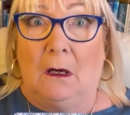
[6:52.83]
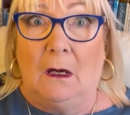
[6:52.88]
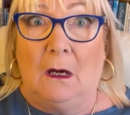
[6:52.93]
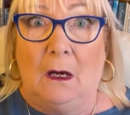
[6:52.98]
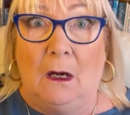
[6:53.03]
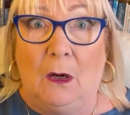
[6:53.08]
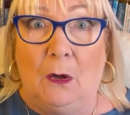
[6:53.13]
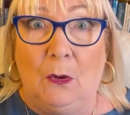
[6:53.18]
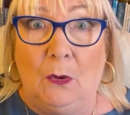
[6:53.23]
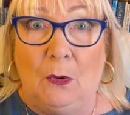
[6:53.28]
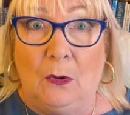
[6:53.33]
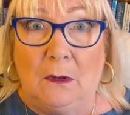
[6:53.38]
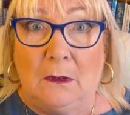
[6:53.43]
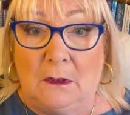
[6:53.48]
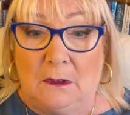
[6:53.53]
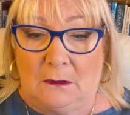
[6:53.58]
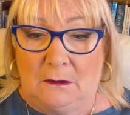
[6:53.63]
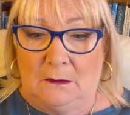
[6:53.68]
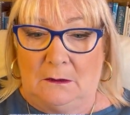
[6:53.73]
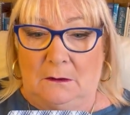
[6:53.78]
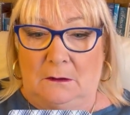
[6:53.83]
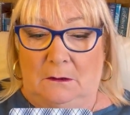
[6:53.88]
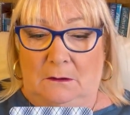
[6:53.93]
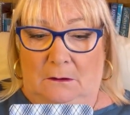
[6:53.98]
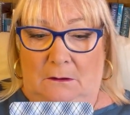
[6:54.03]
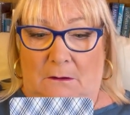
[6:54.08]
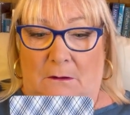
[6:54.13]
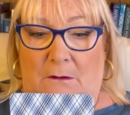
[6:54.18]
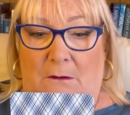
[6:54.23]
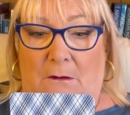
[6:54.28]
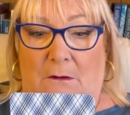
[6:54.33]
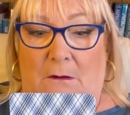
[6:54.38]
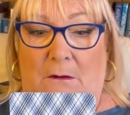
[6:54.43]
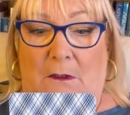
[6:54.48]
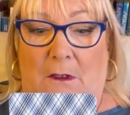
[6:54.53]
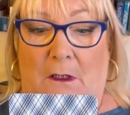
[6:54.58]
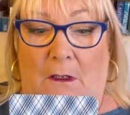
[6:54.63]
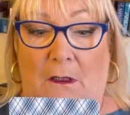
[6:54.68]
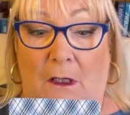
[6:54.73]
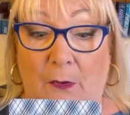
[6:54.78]
Oh,
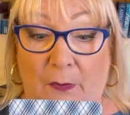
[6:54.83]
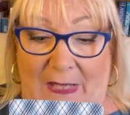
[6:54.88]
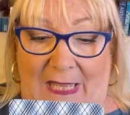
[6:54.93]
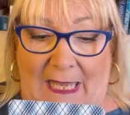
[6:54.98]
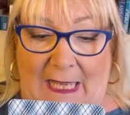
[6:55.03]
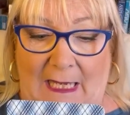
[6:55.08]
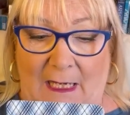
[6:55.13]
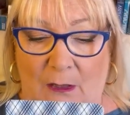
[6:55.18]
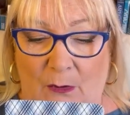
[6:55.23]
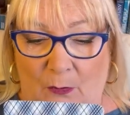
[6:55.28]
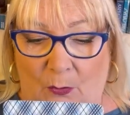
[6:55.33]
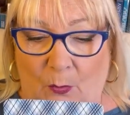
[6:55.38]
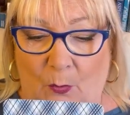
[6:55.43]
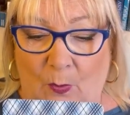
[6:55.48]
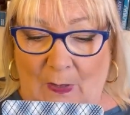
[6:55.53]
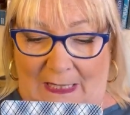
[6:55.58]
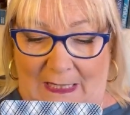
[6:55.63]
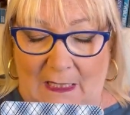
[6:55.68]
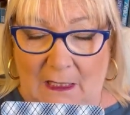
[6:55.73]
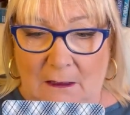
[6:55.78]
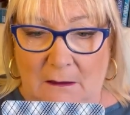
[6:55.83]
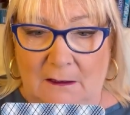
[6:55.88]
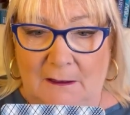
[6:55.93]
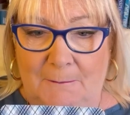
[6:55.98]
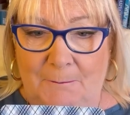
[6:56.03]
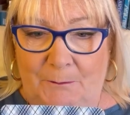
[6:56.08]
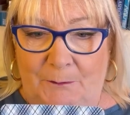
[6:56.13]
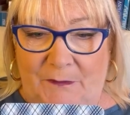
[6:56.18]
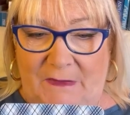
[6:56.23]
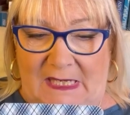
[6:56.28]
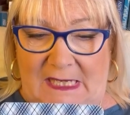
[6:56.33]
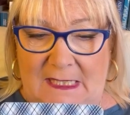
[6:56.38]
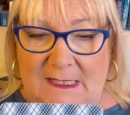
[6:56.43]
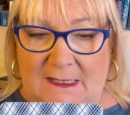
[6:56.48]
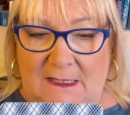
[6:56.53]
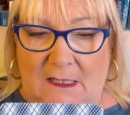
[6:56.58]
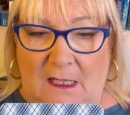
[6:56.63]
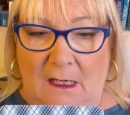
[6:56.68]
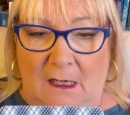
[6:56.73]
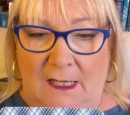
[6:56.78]
okay. Well,
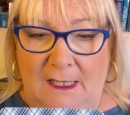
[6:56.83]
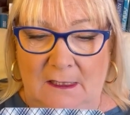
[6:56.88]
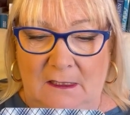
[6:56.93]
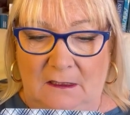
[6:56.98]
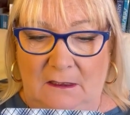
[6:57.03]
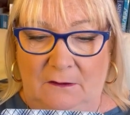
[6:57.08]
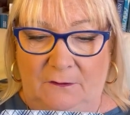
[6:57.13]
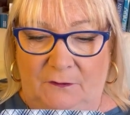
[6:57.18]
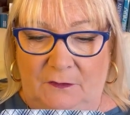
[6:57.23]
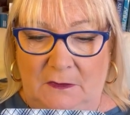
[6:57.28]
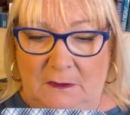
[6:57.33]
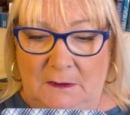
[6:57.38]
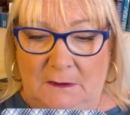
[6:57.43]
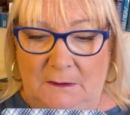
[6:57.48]
it's kind of,